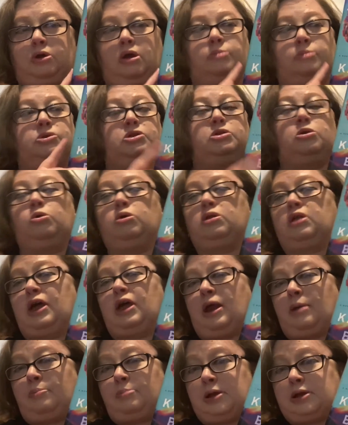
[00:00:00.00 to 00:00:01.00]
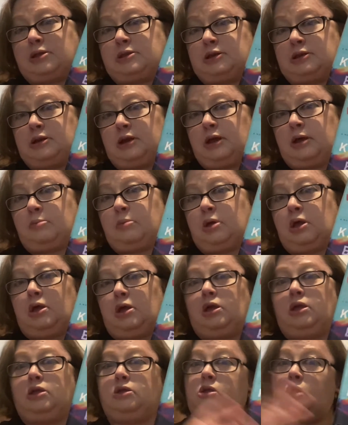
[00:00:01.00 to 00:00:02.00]
I'm so glad I picked it up.
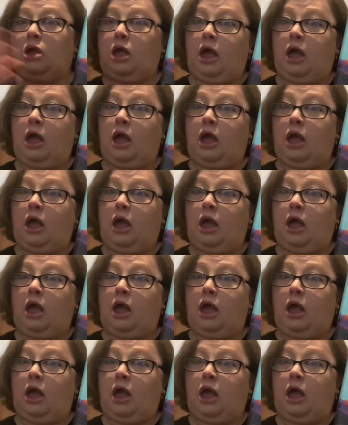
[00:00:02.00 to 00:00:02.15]
So